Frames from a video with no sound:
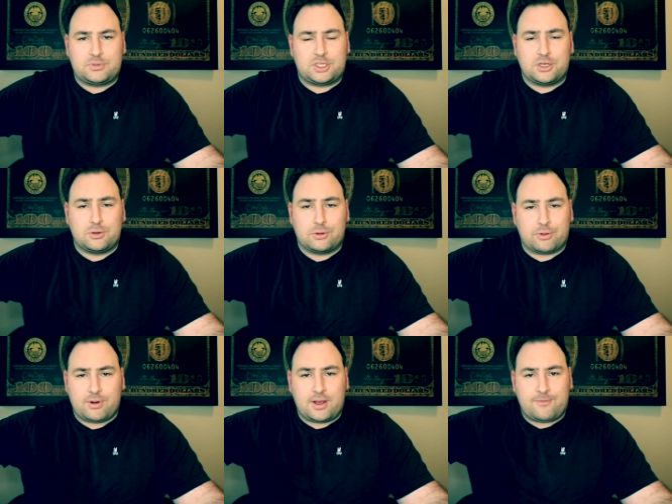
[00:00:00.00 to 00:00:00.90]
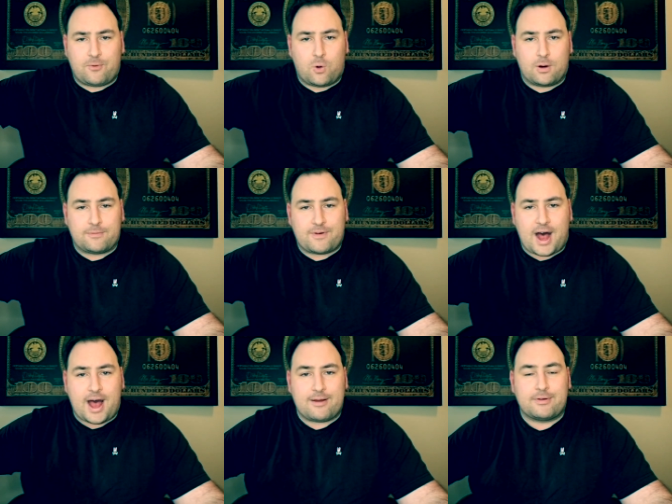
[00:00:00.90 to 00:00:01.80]
two, three, four,
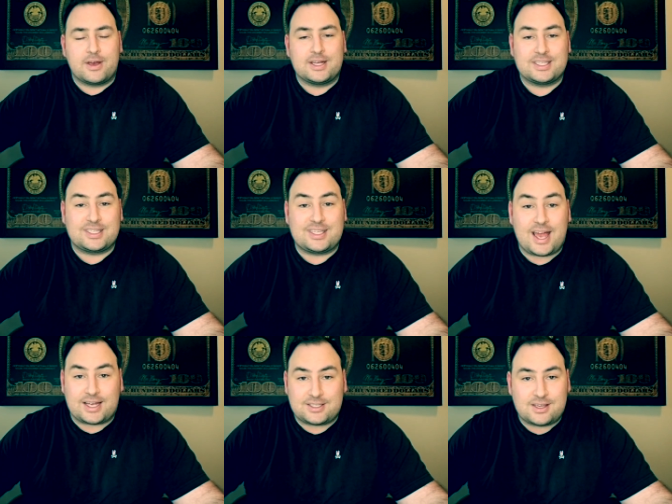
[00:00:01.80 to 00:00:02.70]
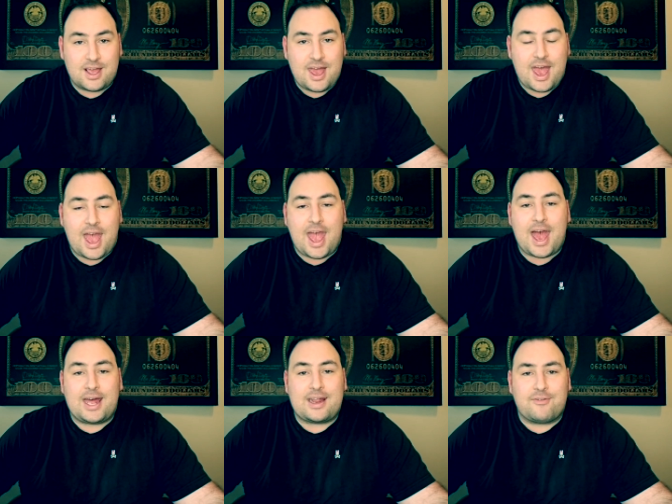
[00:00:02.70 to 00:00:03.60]
five, six,
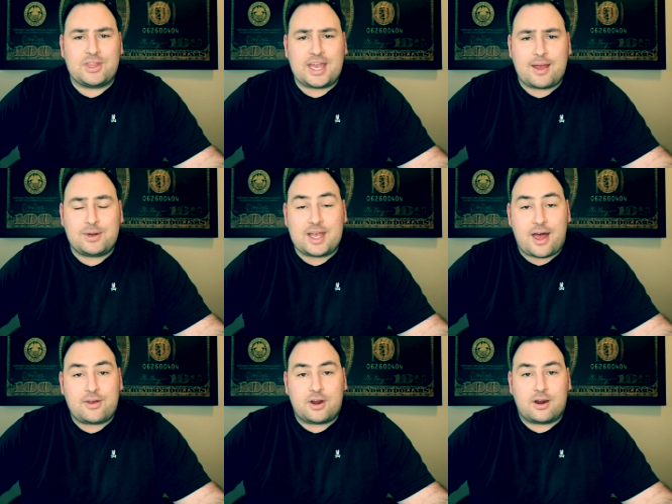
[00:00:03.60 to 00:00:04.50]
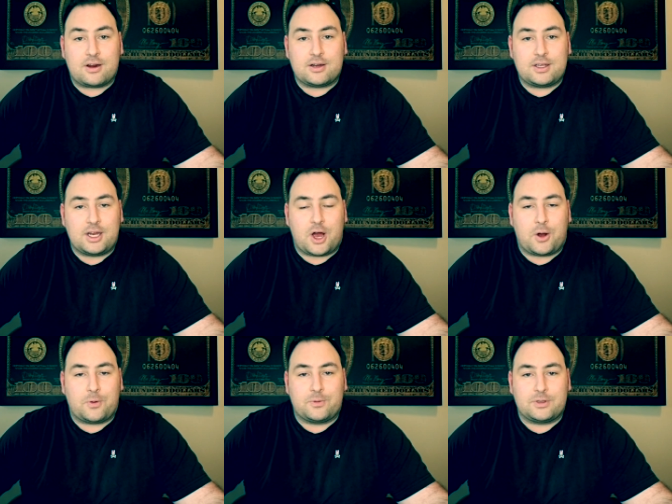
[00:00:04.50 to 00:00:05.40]
and everything came together, you
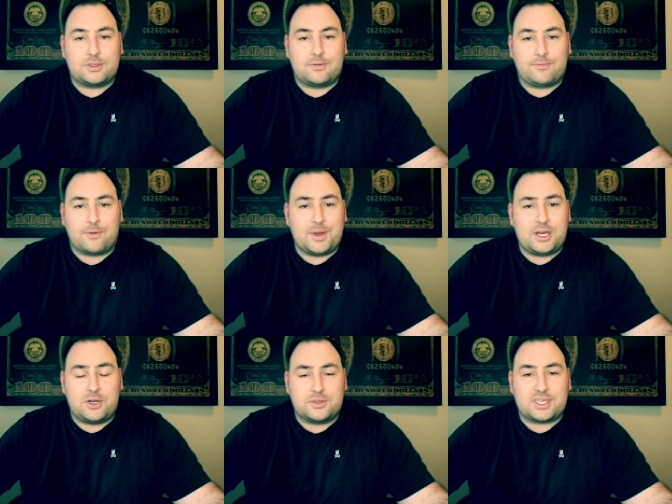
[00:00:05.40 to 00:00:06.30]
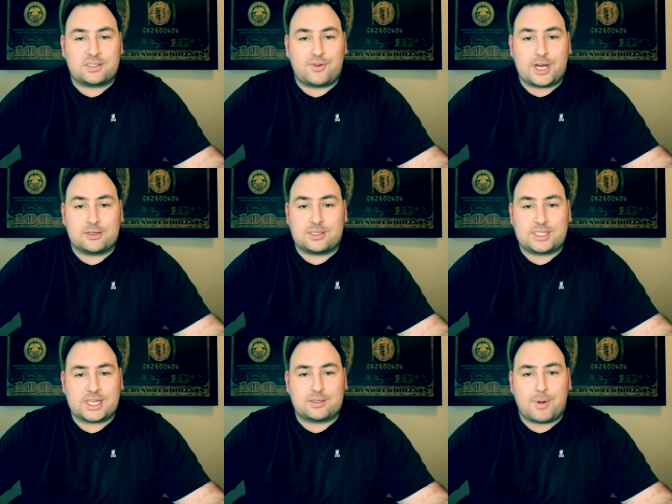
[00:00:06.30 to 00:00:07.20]
know, for me to do six figures in
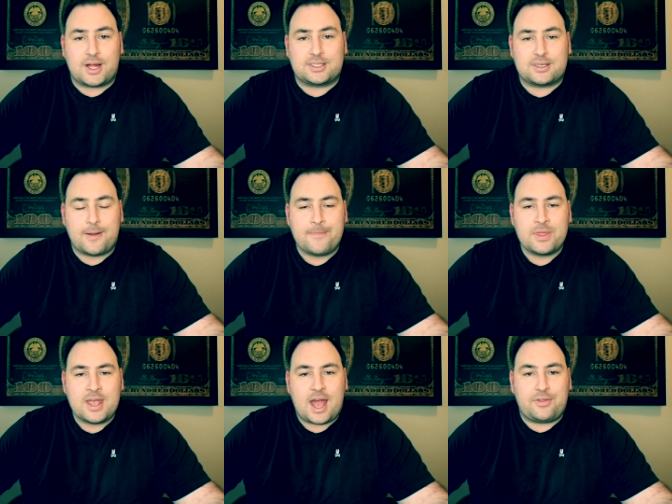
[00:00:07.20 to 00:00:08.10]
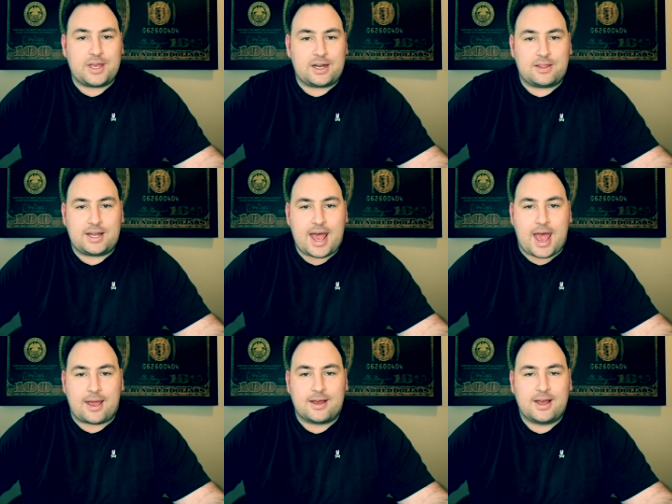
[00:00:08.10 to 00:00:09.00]
six months at the end of the
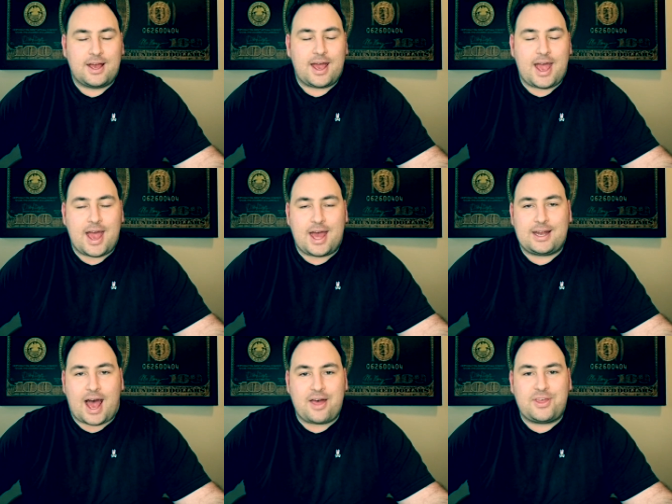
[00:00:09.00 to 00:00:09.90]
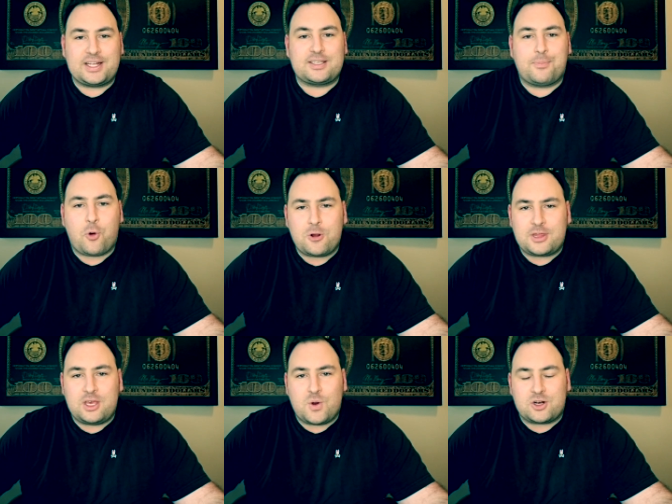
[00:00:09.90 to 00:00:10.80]
day. And I think it's
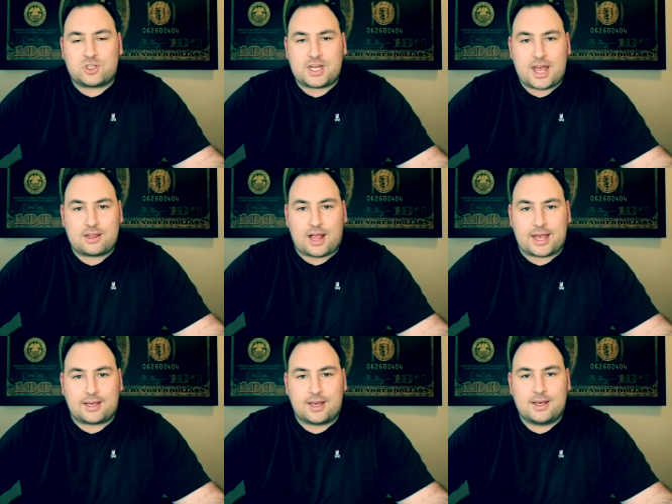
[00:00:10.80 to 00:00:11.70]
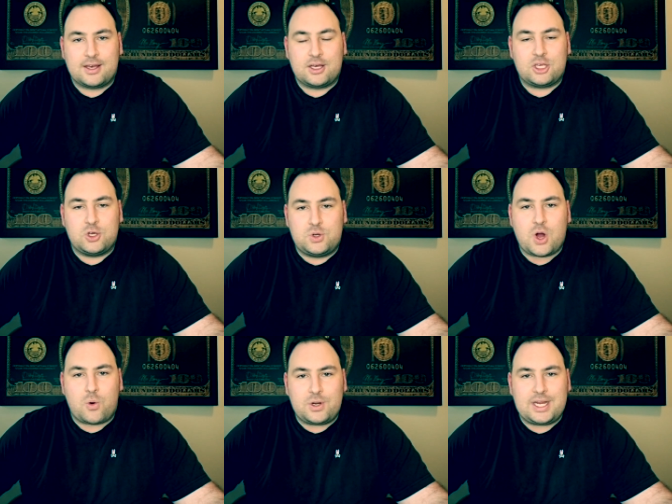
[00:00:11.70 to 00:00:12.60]
important that you understand, like, you
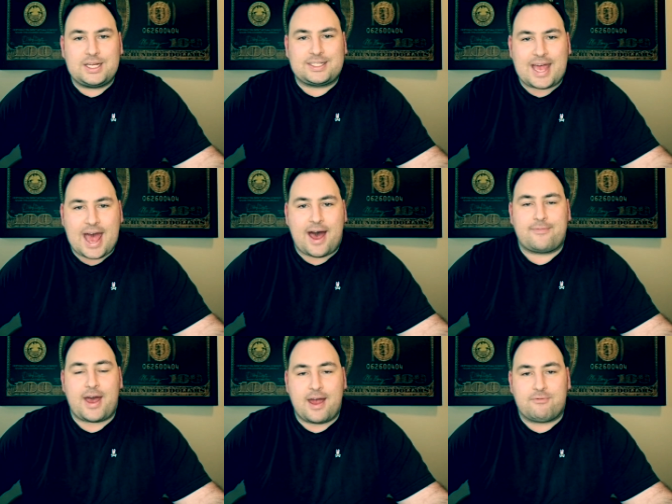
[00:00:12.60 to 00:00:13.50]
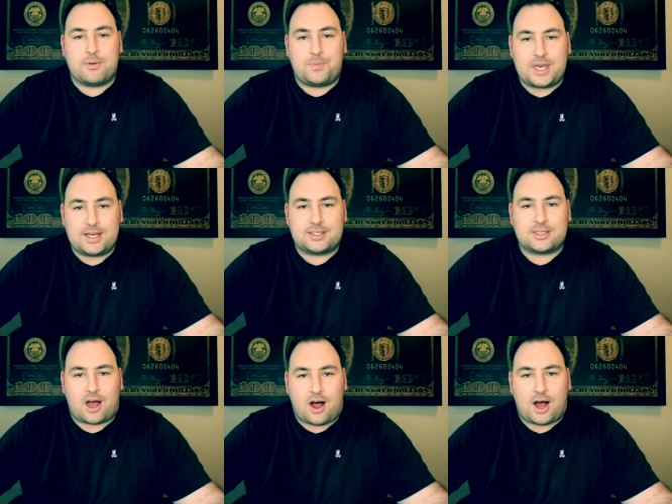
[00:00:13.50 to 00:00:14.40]
don't need to have every
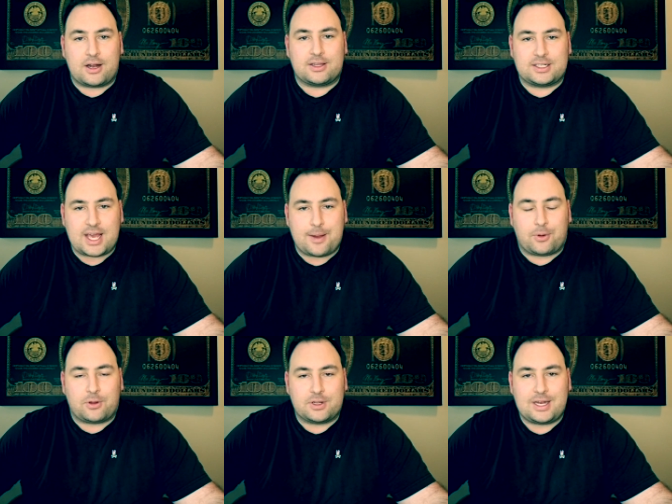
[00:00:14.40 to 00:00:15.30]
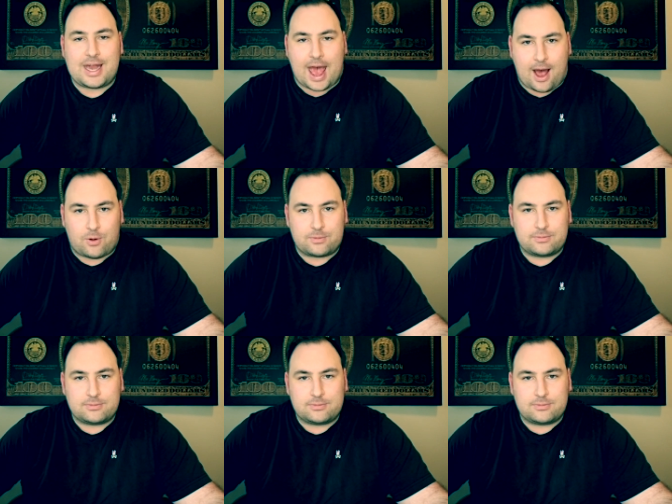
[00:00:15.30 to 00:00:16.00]
piece on the table now.